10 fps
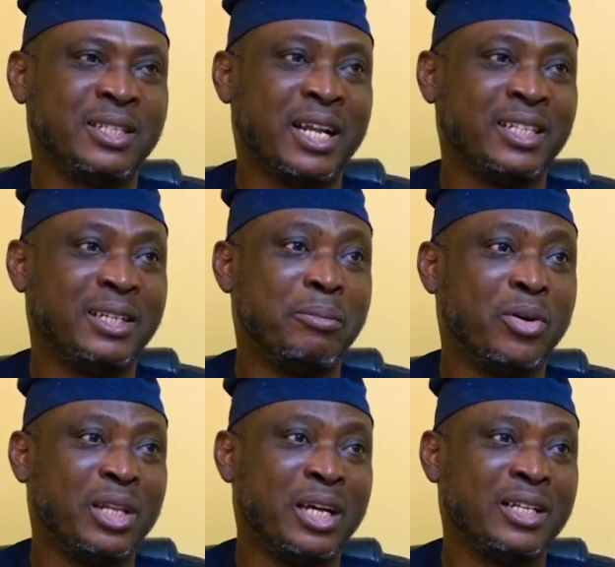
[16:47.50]
is like the
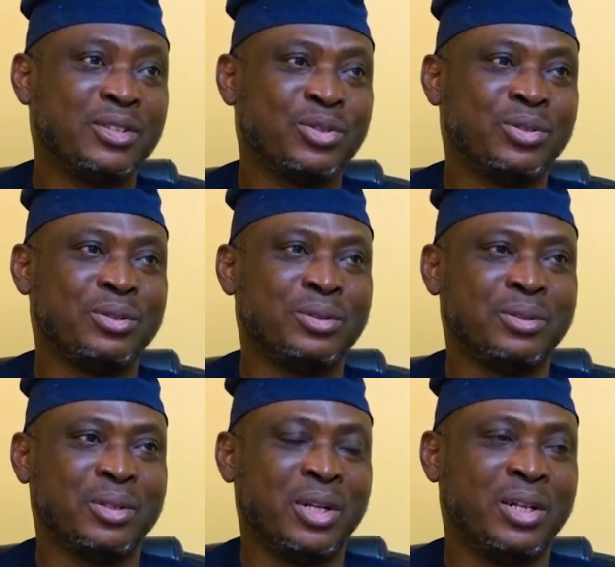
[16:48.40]
mother
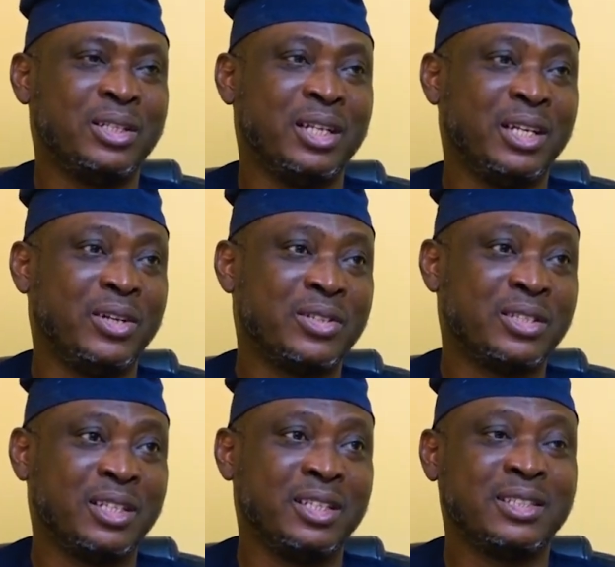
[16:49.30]
to all the Lagos
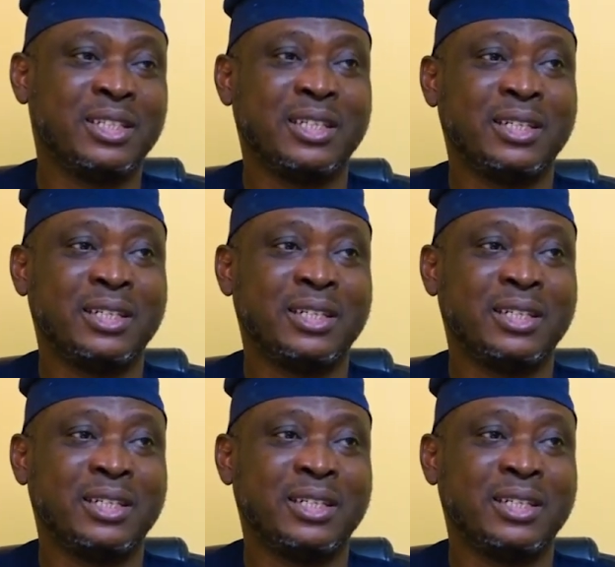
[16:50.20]
State